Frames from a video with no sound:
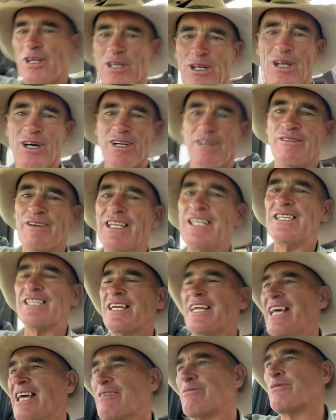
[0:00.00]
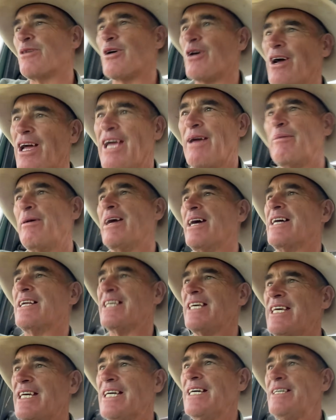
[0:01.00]
a lot of internet where I am out
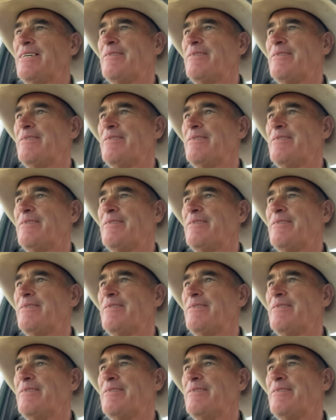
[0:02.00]
here.